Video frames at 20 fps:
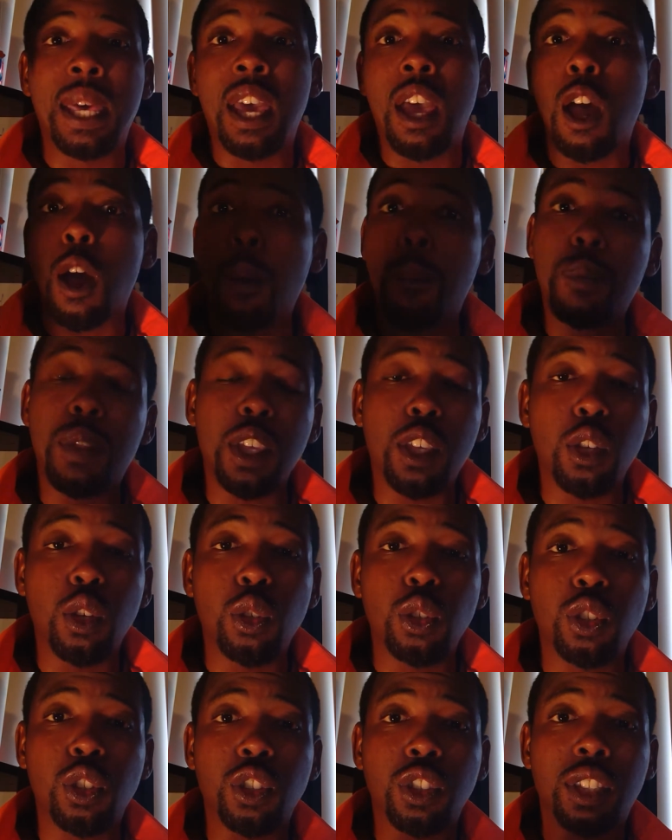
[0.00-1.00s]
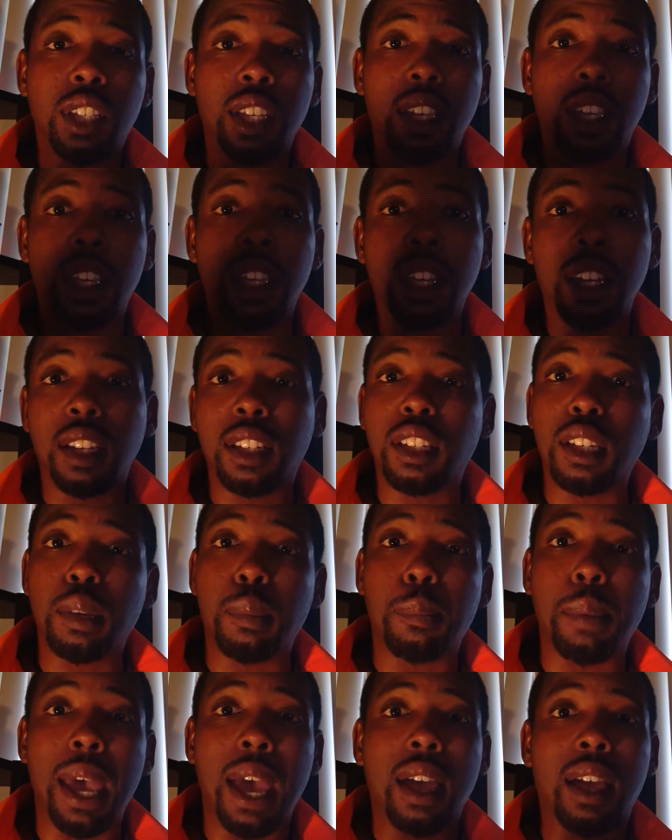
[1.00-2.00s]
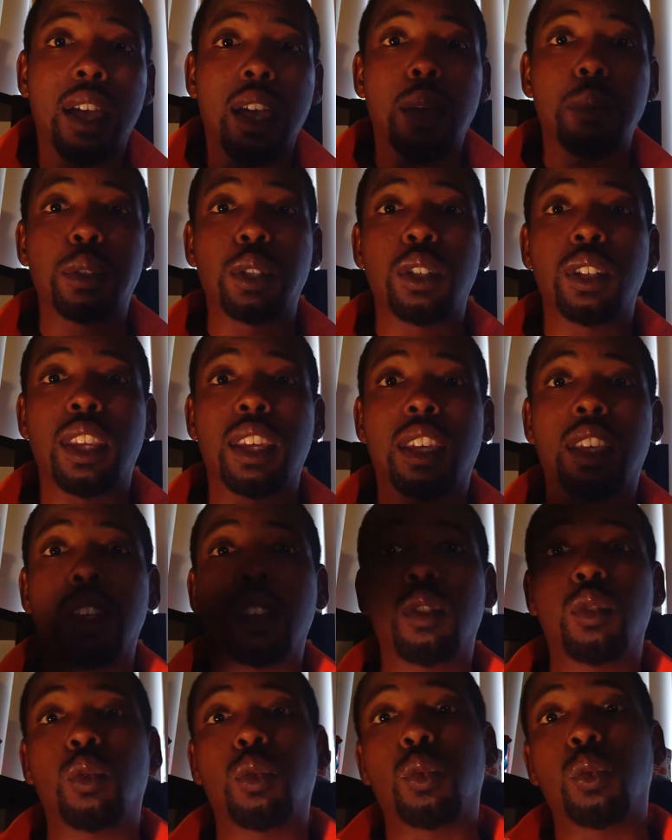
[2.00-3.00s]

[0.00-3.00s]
help the users get connected back up so they could,